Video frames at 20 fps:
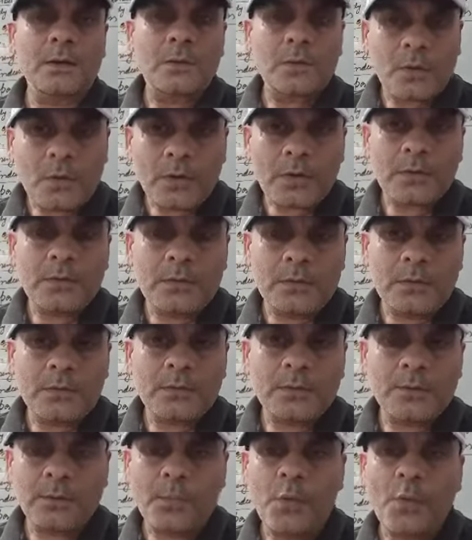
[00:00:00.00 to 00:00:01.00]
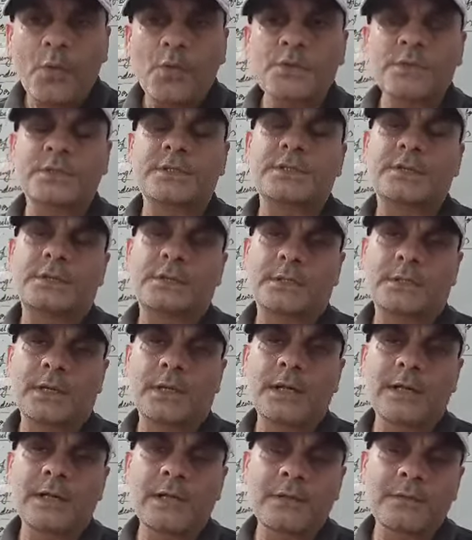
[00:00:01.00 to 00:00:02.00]
good bones,
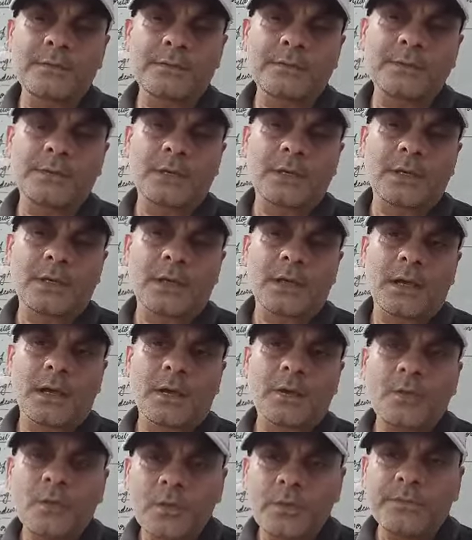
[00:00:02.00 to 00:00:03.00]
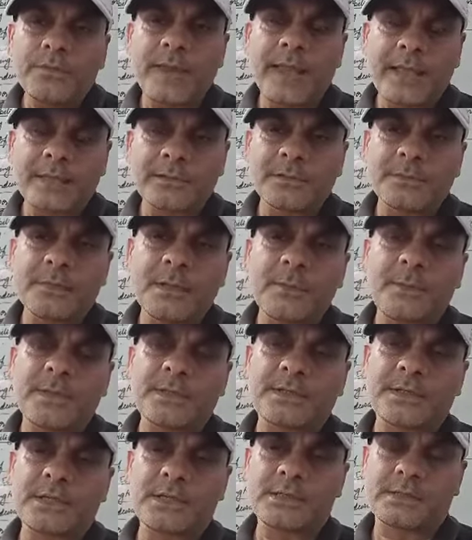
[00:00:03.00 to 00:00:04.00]
it gives a good flexible
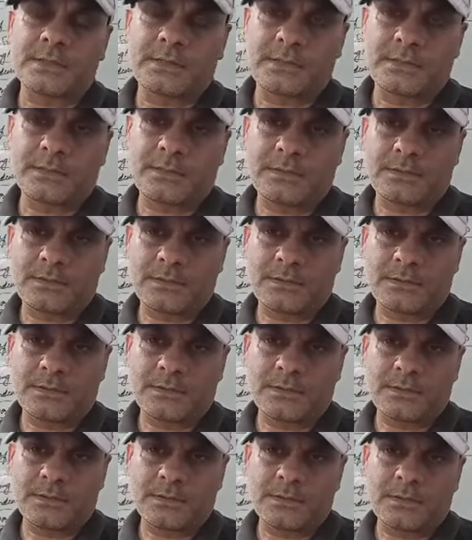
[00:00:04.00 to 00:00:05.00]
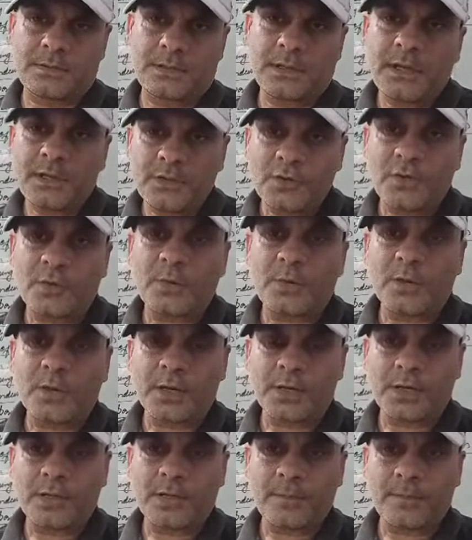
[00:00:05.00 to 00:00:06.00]
muscles in your
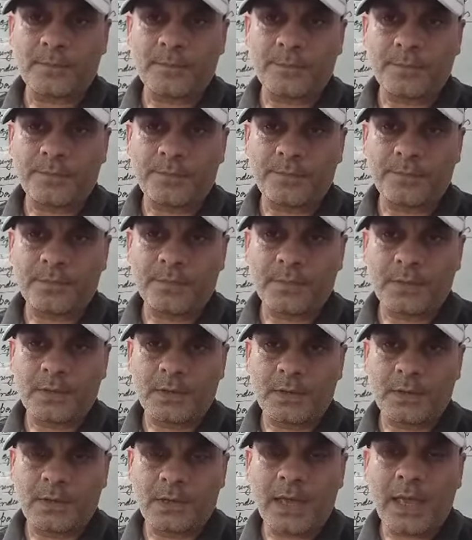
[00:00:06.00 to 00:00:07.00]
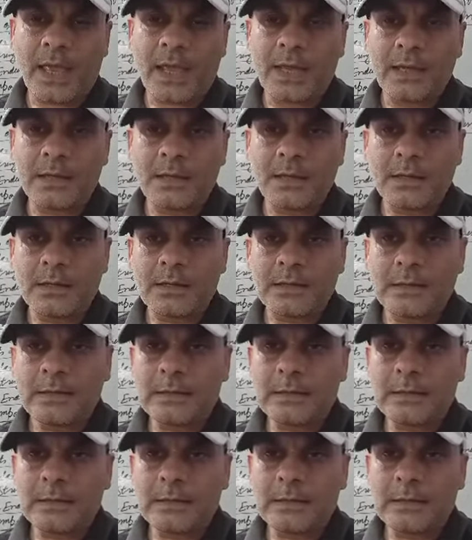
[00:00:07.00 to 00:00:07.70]
body, and